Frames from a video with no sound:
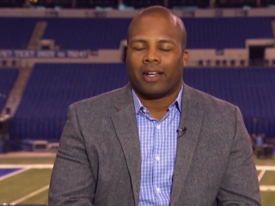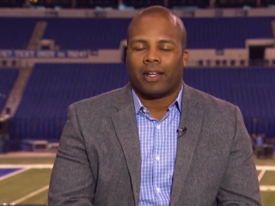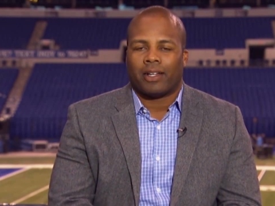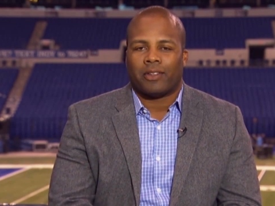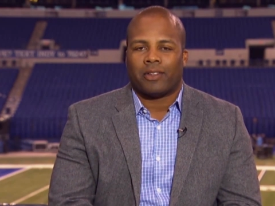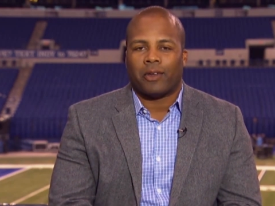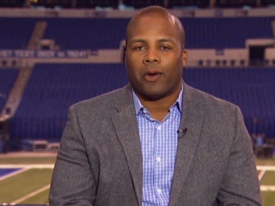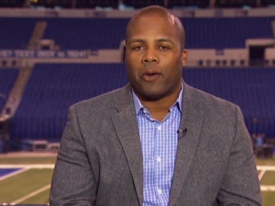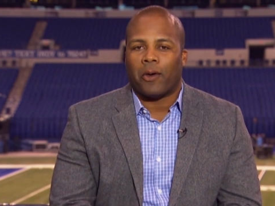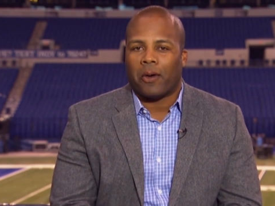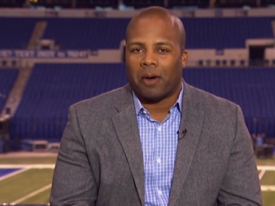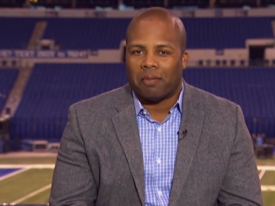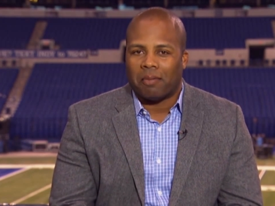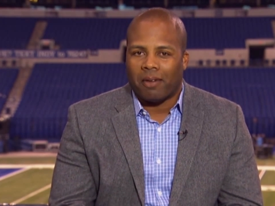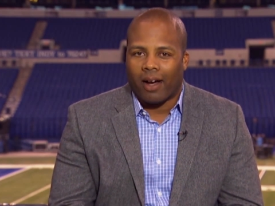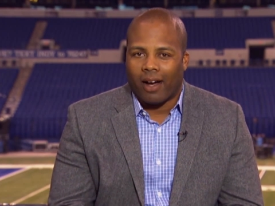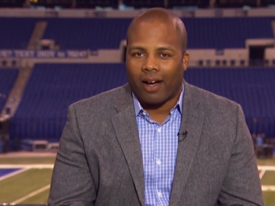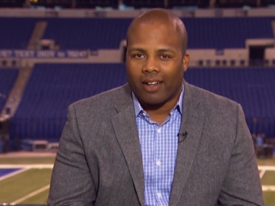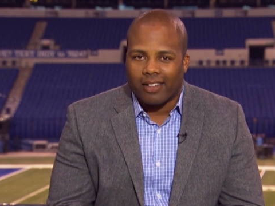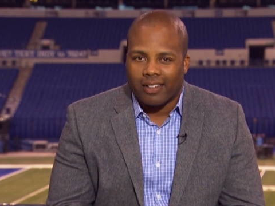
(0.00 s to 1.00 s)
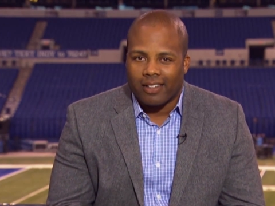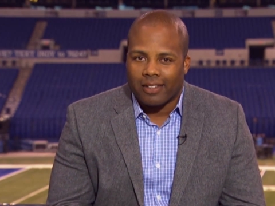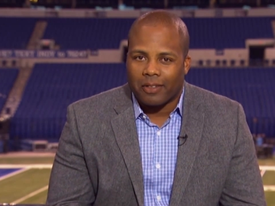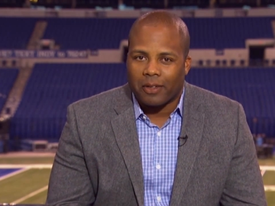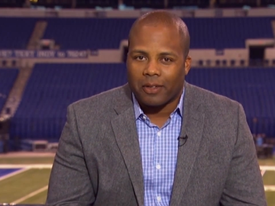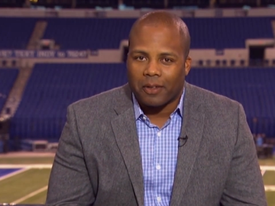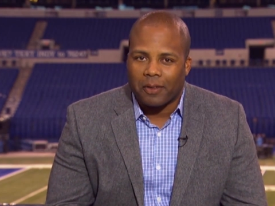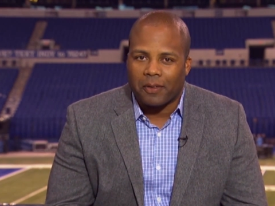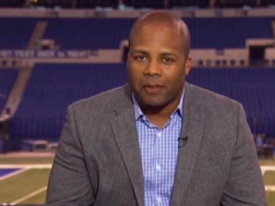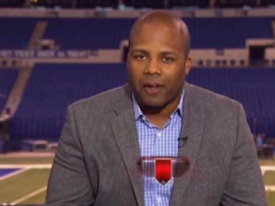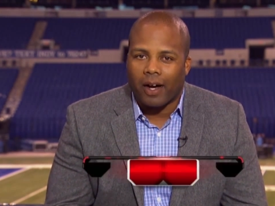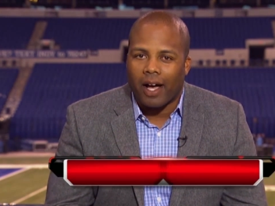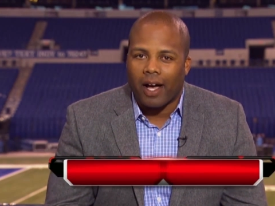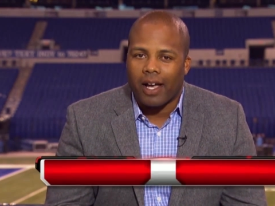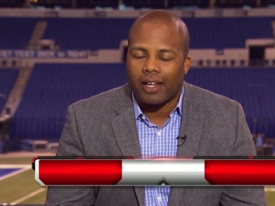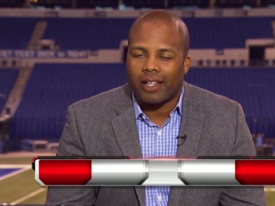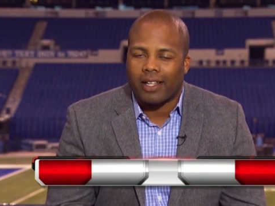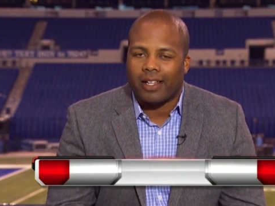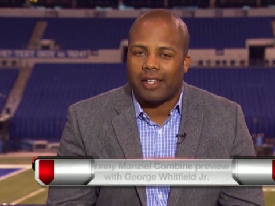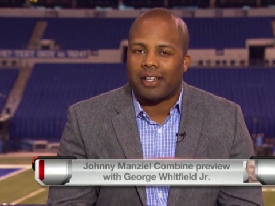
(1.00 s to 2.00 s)
No, I'm not. The
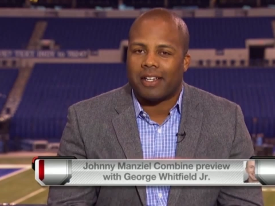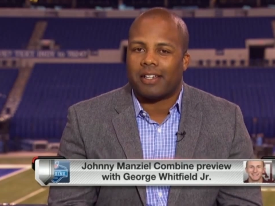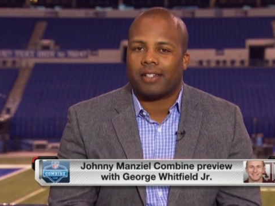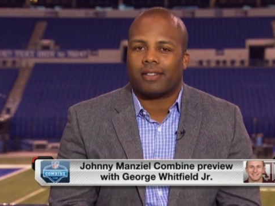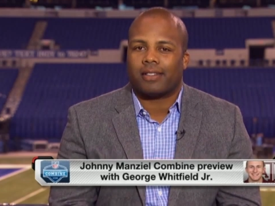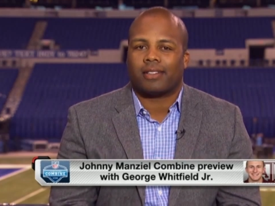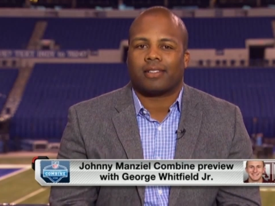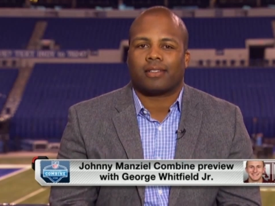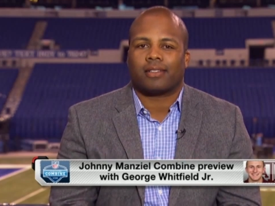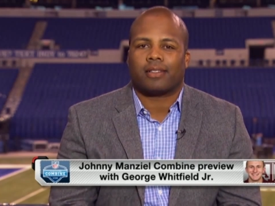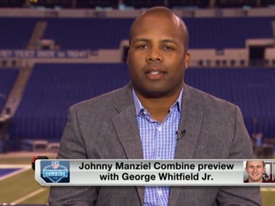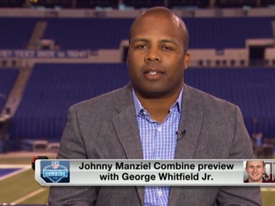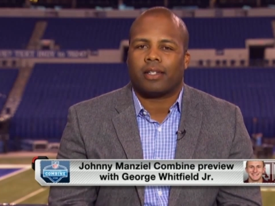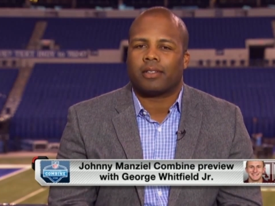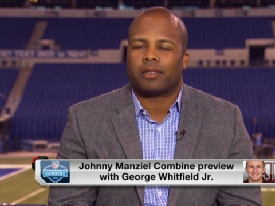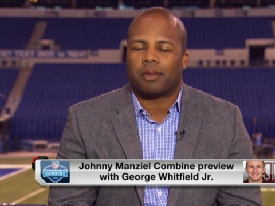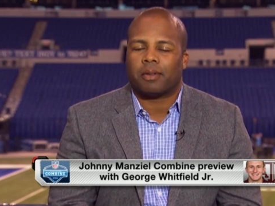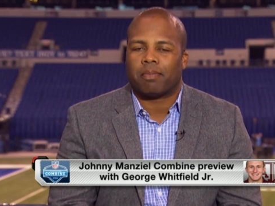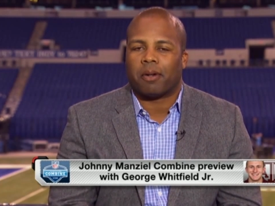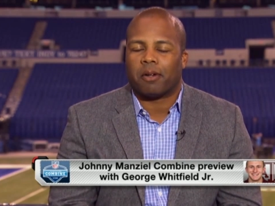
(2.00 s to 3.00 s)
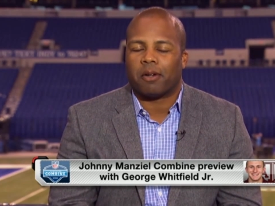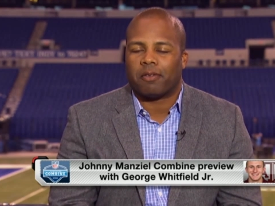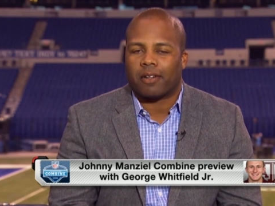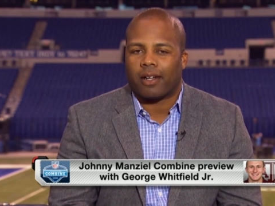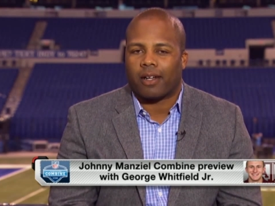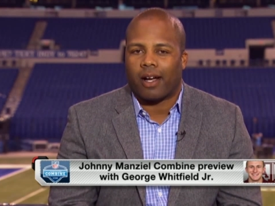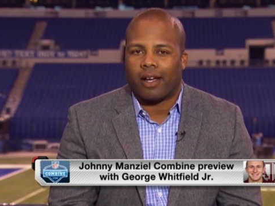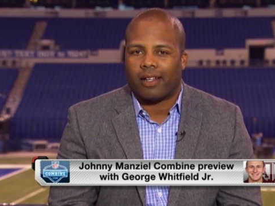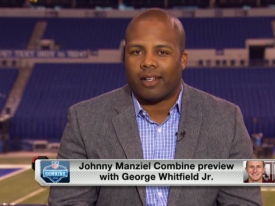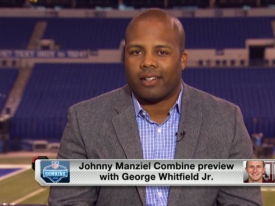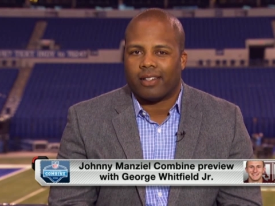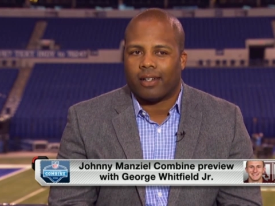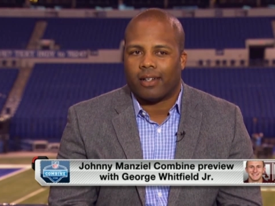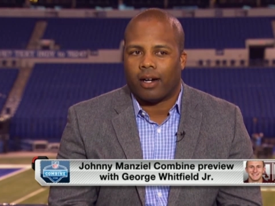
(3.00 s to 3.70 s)
height he is the perfect height.